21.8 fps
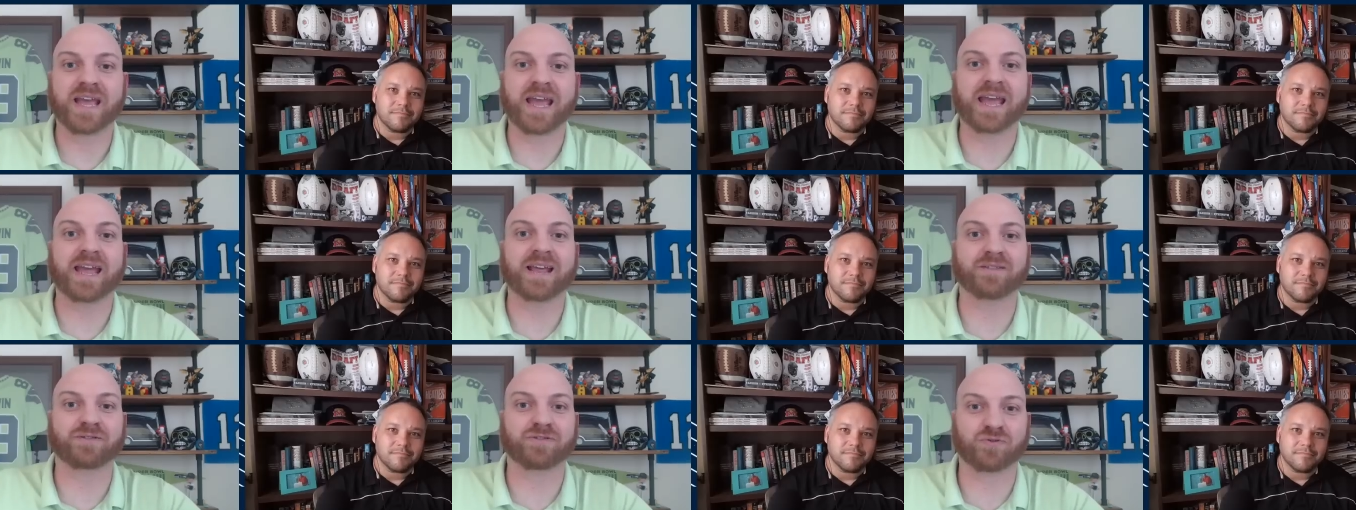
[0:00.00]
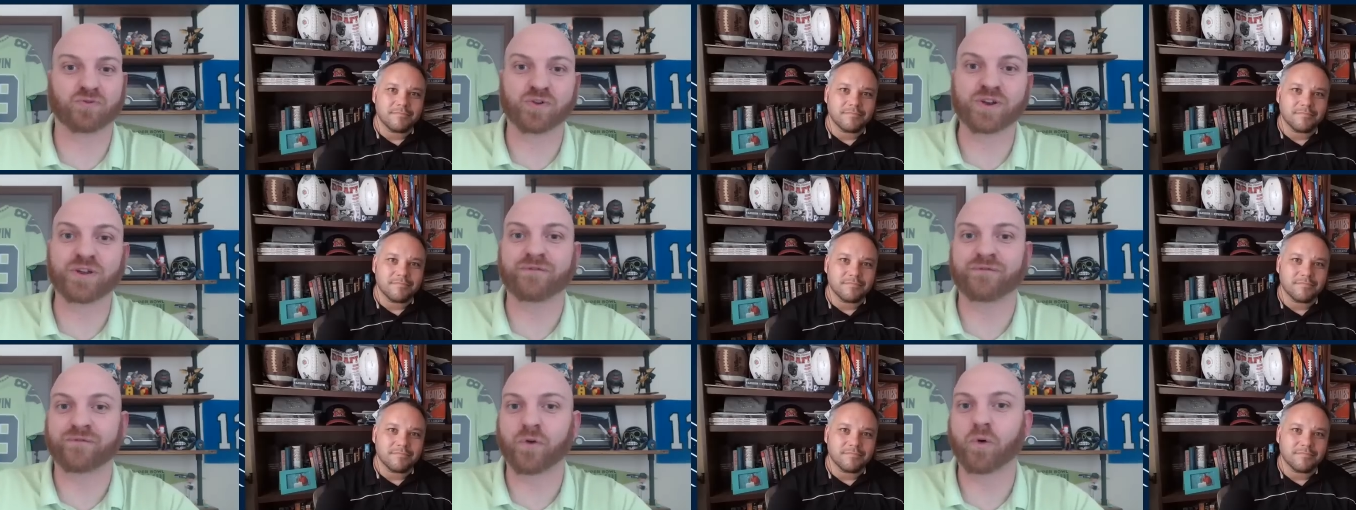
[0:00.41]
Speaker 1: a
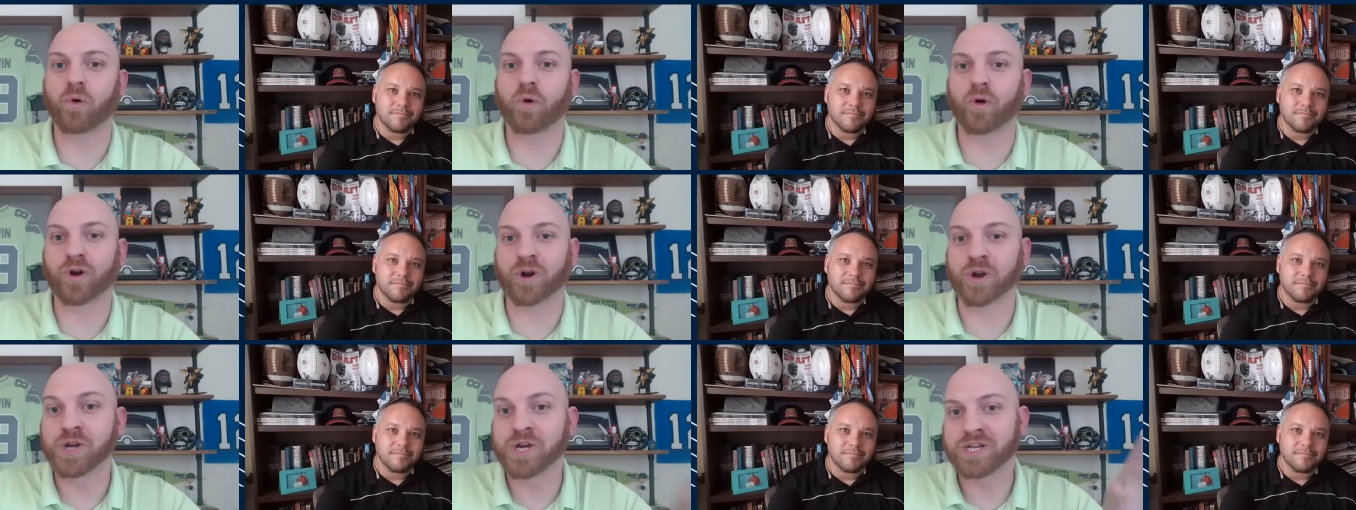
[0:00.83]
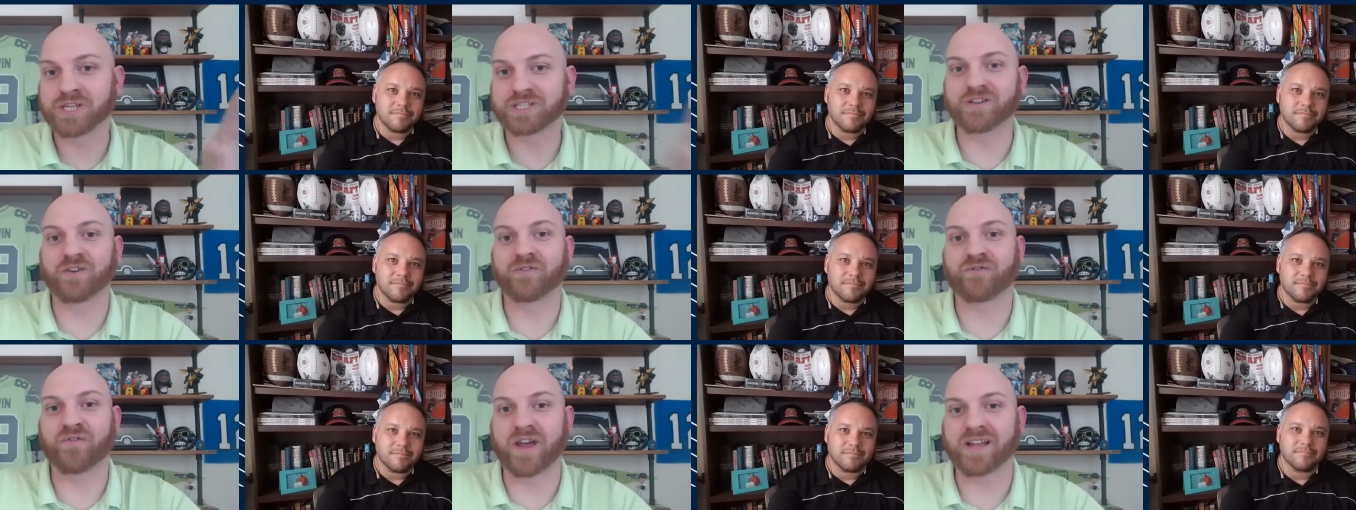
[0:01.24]
3 4
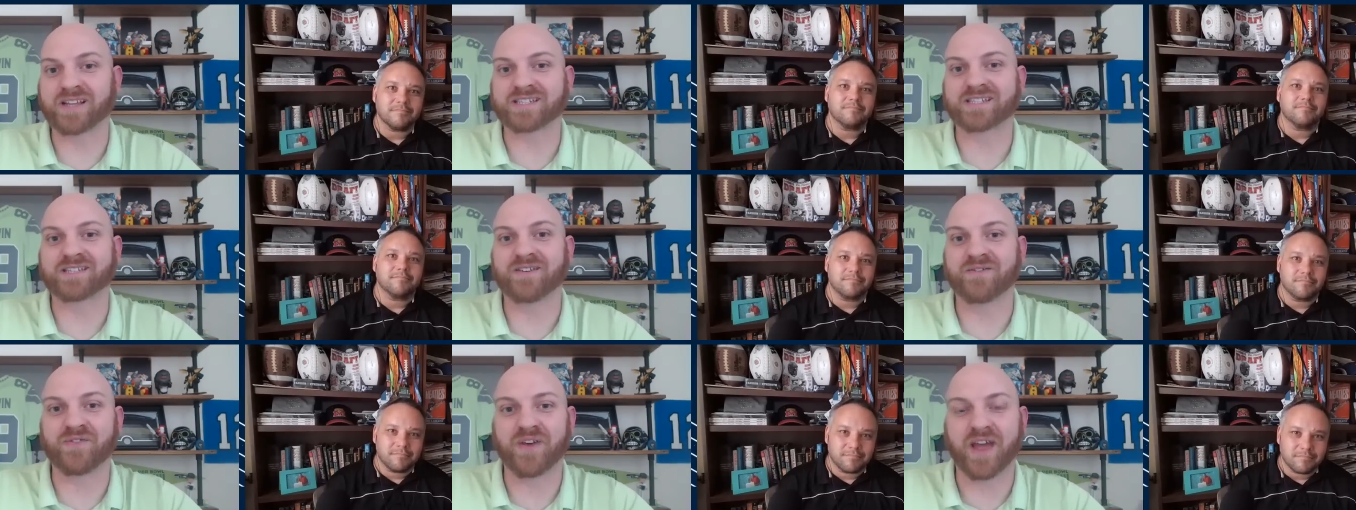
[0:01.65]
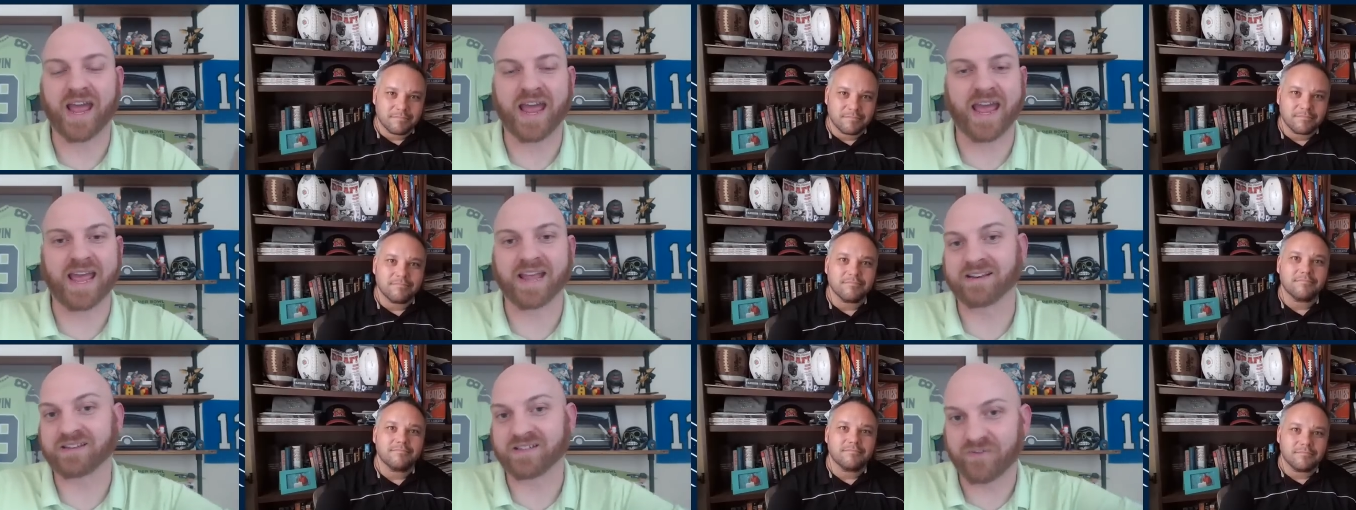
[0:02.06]
defensive
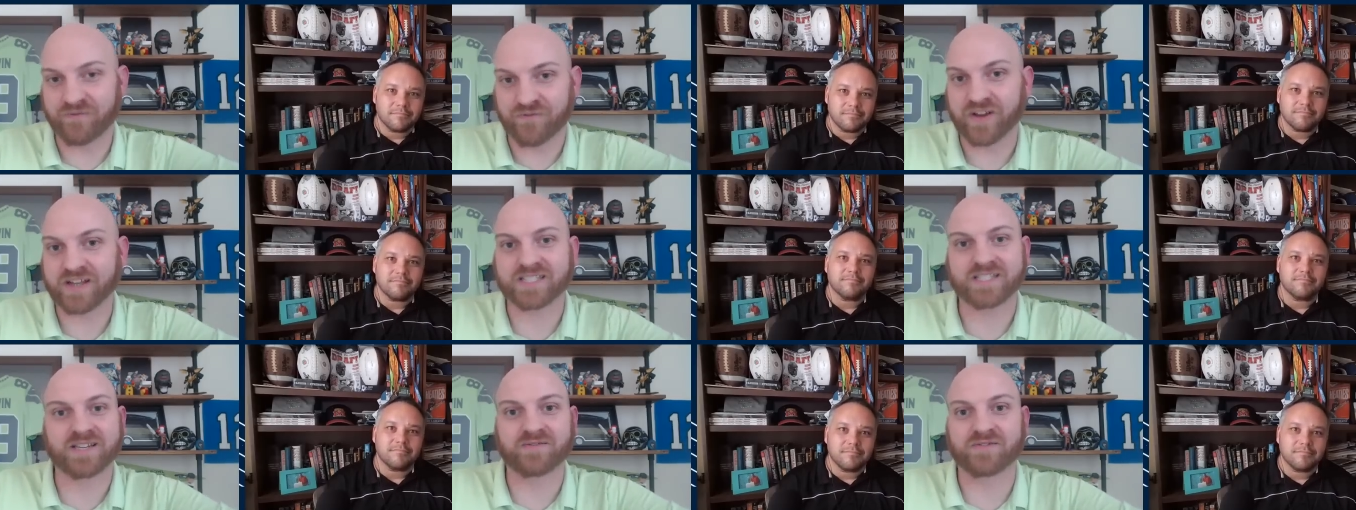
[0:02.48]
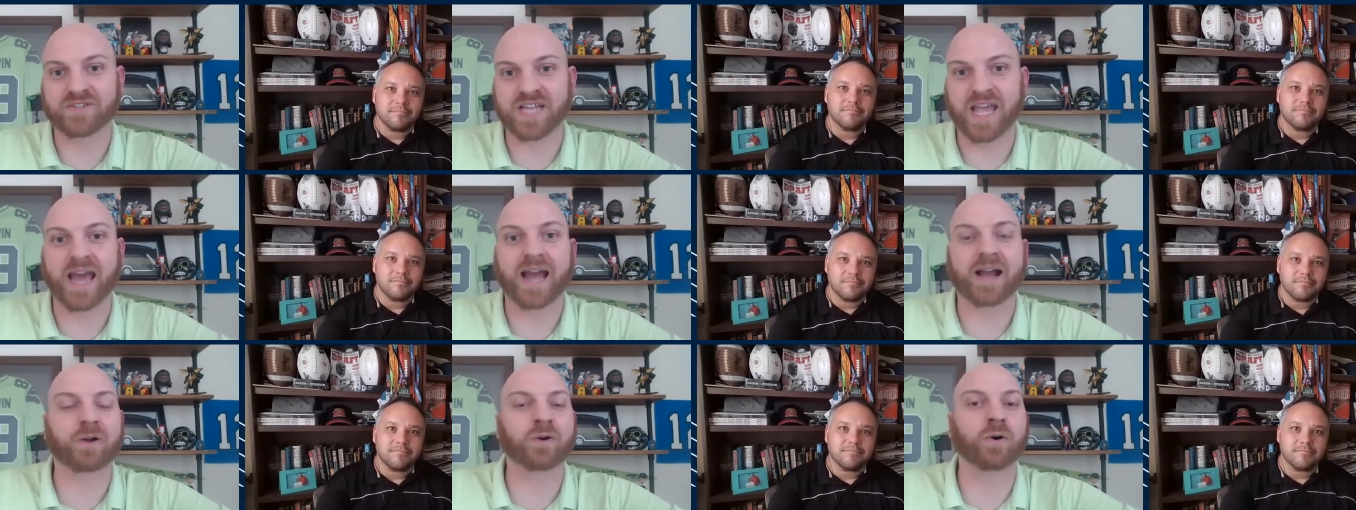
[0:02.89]
and defensive
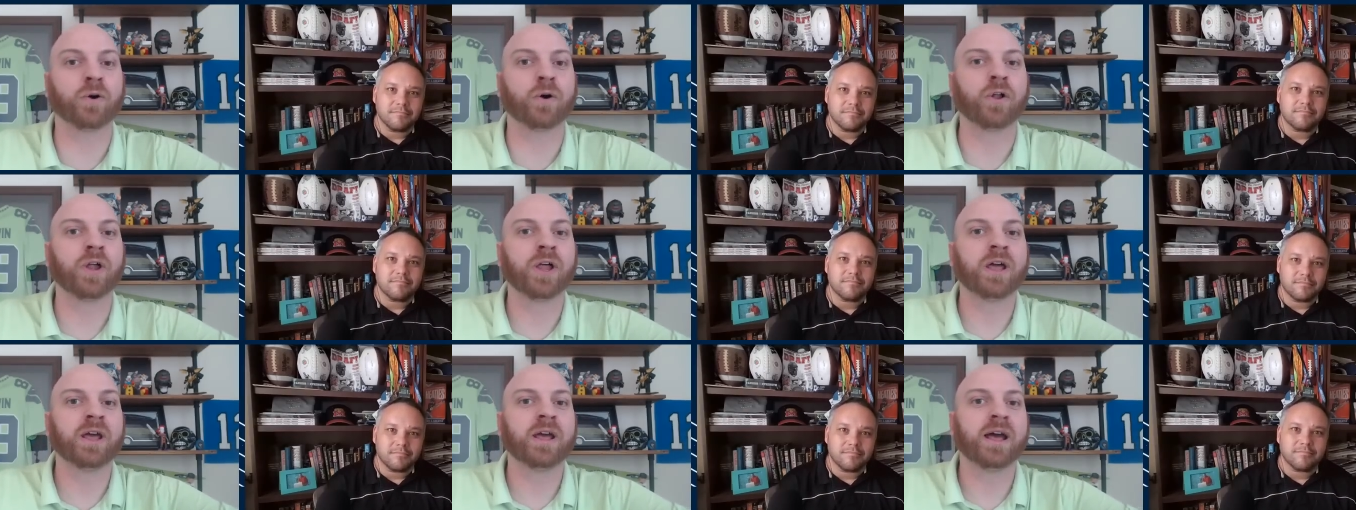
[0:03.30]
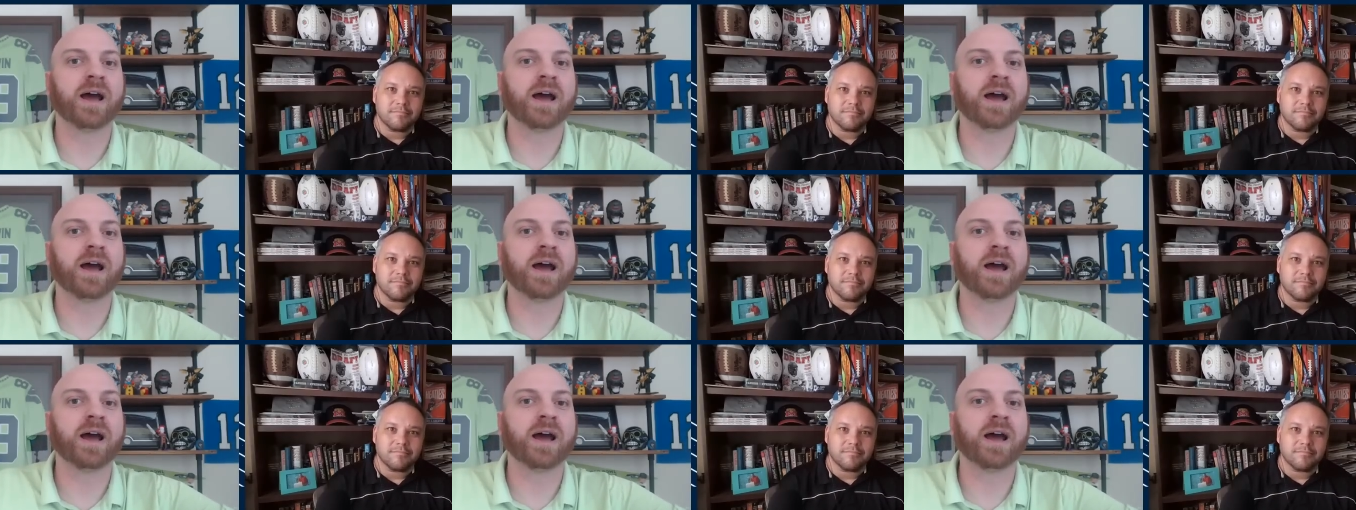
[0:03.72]
tackle